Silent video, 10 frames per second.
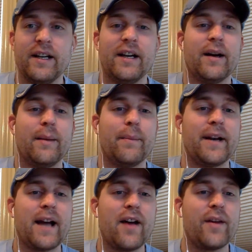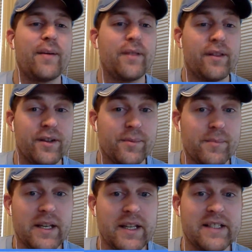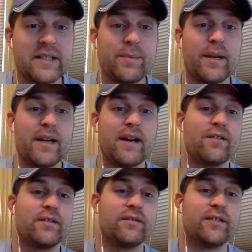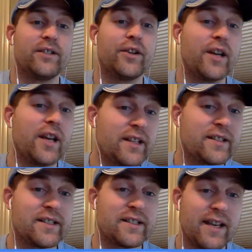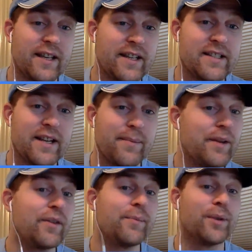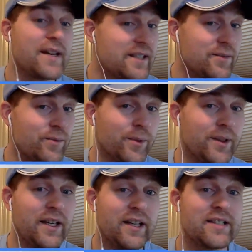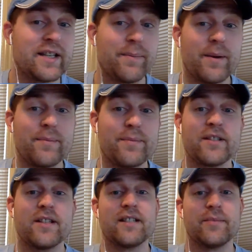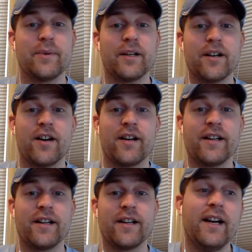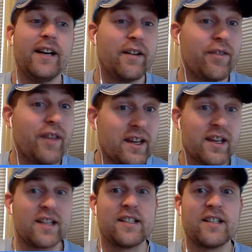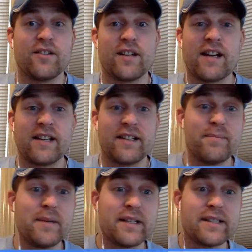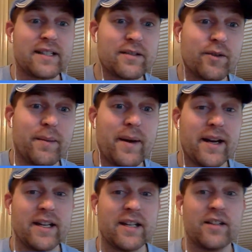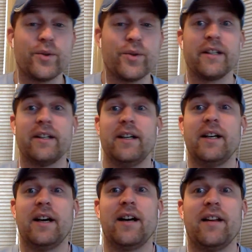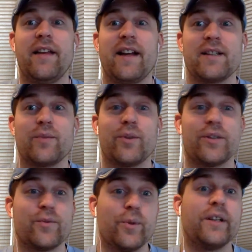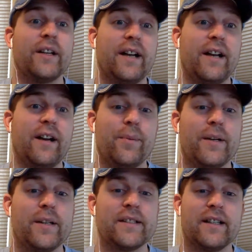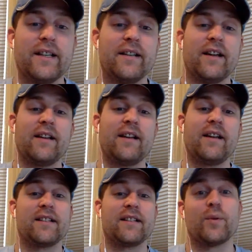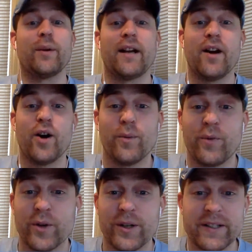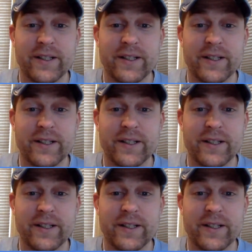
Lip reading: But now that, Meeks has been out, Hicks has taken that step. Even Bryce has really taken a step up since he's been gone. If they can continue that and then Meeks gets right back into it, that's where it's really going to help us. And I guess that's where we got to hope for it.